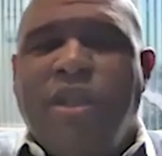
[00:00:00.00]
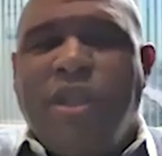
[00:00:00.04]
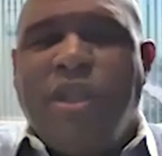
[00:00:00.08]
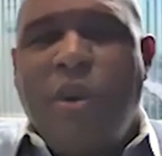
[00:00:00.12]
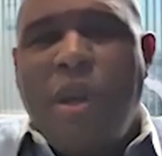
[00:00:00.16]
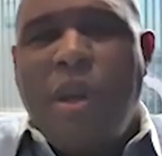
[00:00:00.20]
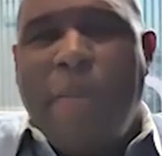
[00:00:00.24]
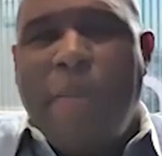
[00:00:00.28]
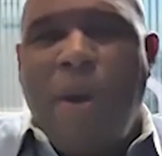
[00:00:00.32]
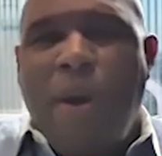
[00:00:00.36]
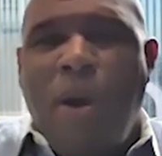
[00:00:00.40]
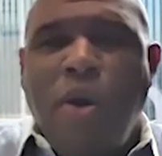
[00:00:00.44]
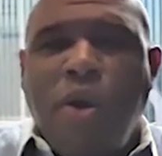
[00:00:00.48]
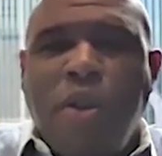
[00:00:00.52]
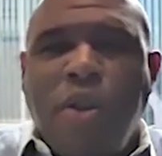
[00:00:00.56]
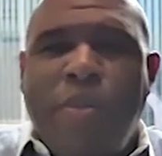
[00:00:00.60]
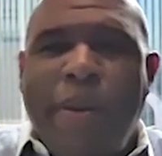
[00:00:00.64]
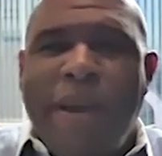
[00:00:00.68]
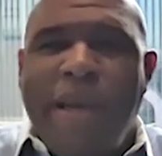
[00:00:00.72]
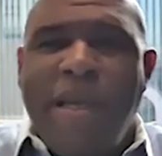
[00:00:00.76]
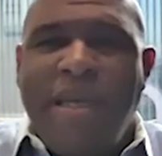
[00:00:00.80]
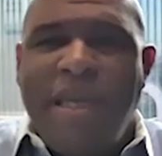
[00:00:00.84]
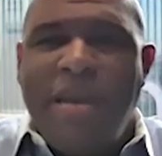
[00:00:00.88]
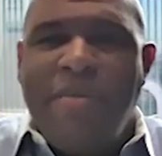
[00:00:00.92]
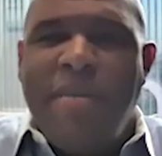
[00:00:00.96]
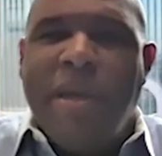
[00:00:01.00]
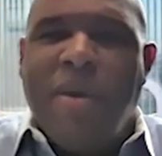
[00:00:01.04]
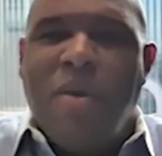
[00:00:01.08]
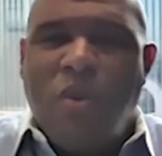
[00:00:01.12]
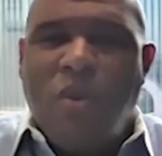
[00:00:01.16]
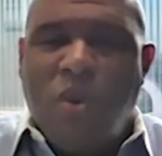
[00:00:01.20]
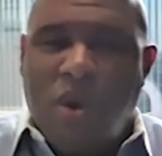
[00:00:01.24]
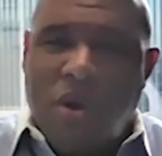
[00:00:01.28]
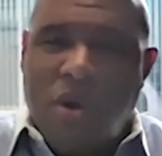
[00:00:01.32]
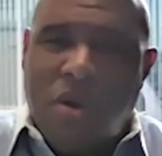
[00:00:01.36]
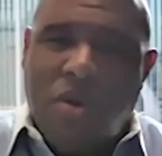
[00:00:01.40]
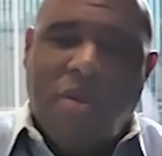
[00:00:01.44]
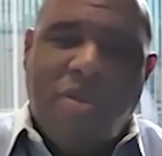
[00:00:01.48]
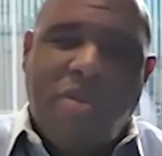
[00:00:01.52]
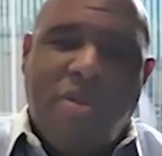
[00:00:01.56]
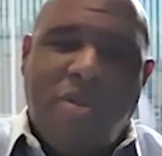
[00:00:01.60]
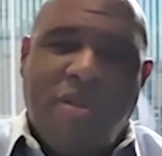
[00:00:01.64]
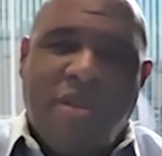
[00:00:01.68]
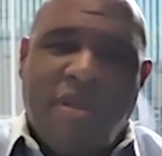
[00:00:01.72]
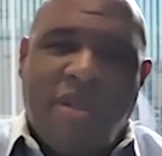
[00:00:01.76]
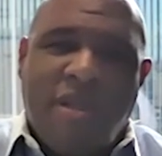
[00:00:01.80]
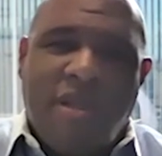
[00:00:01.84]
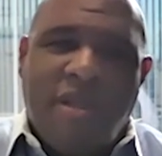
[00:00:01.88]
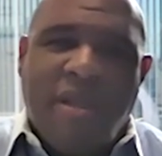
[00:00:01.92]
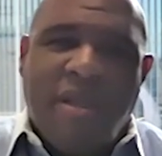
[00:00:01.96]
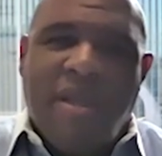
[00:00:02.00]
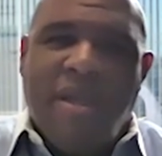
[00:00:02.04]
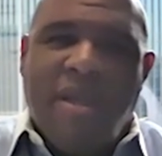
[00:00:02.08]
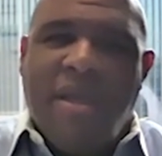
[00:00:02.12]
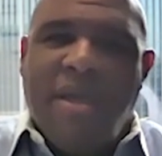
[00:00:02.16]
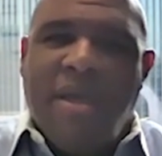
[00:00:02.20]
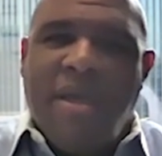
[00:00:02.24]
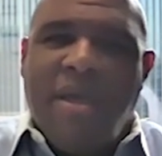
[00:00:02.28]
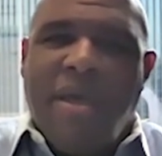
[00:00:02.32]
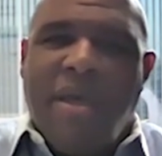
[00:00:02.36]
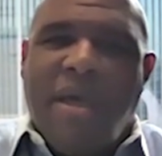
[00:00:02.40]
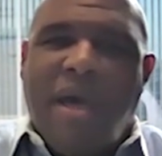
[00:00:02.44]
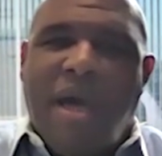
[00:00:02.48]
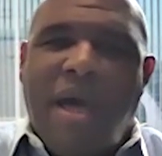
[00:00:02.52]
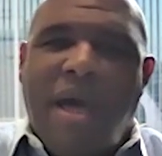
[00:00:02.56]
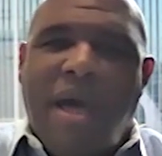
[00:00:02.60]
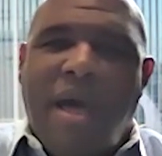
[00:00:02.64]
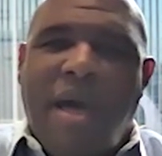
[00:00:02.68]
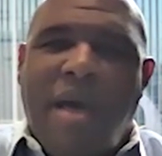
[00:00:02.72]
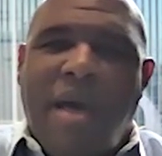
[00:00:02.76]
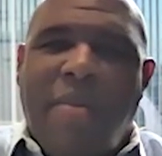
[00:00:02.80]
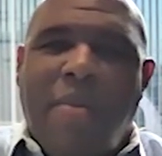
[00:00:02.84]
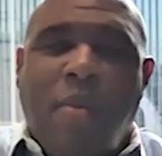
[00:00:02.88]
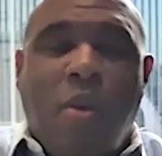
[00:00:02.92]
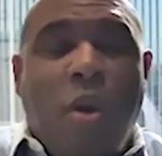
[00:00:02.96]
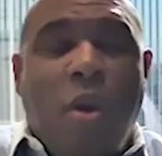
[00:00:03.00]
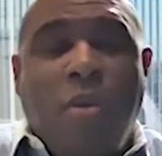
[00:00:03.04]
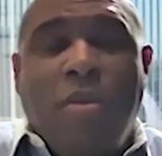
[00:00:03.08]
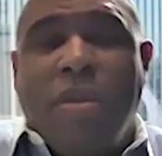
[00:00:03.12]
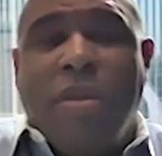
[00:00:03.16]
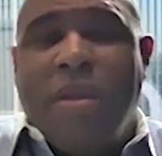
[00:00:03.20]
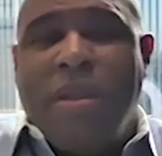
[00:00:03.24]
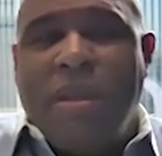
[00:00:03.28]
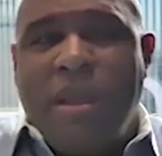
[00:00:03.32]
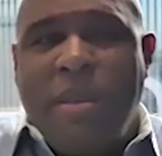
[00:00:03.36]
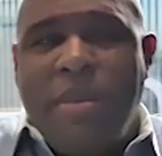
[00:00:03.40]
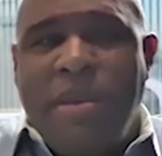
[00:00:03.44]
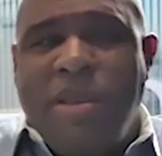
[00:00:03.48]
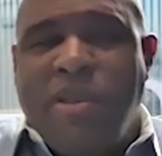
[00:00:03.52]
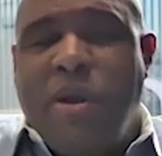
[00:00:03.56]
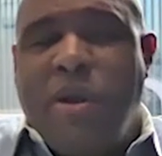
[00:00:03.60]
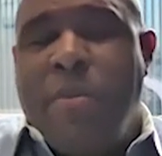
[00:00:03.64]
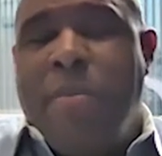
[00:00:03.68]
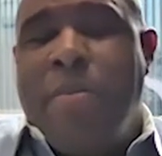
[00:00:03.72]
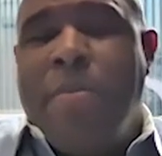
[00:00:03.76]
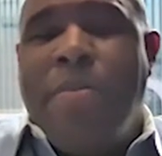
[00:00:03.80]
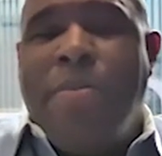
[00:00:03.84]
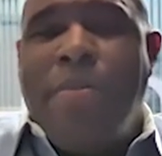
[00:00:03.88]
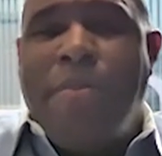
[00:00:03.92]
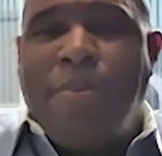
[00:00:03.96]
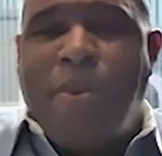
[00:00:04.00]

So in a post-pandemic world, uh, well, let me start.